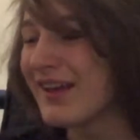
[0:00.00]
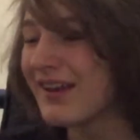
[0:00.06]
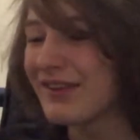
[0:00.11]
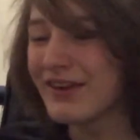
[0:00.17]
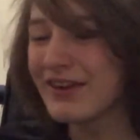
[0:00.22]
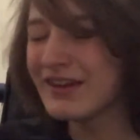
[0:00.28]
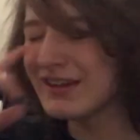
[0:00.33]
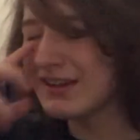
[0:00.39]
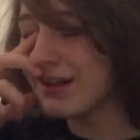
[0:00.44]

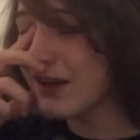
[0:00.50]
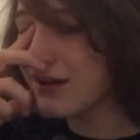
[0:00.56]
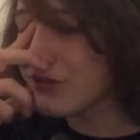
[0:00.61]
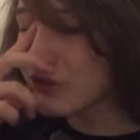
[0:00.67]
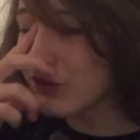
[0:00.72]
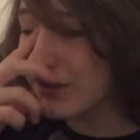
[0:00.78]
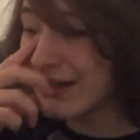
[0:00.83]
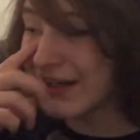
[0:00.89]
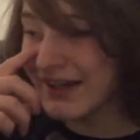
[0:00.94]
Like
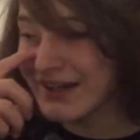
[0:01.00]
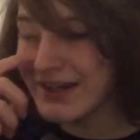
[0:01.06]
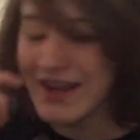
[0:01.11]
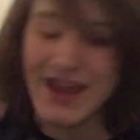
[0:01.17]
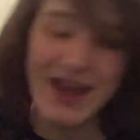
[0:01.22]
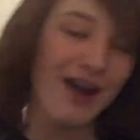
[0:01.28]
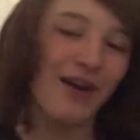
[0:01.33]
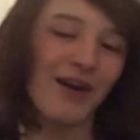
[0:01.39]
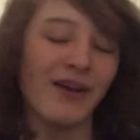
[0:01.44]
literally,
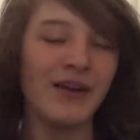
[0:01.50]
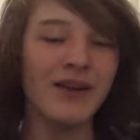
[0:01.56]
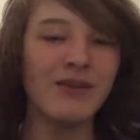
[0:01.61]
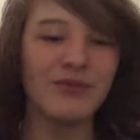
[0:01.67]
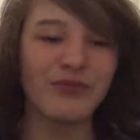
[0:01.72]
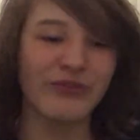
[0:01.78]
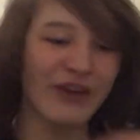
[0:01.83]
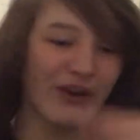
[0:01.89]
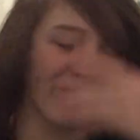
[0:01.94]
I
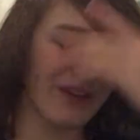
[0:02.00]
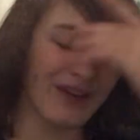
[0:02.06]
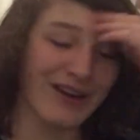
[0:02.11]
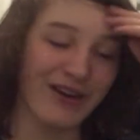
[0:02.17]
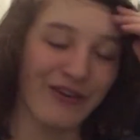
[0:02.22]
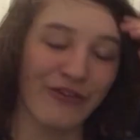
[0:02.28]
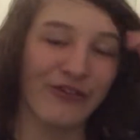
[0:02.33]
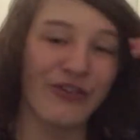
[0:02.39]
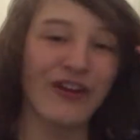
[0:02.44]
felt like
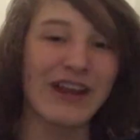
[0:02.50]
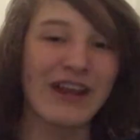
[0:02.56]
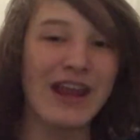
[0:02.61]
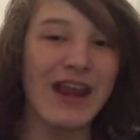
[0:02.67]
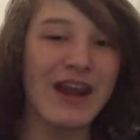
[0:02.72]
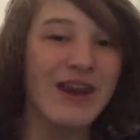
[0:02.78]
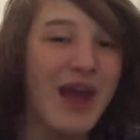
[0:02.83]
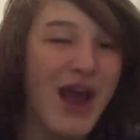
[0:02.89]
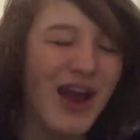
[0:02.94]
a freaking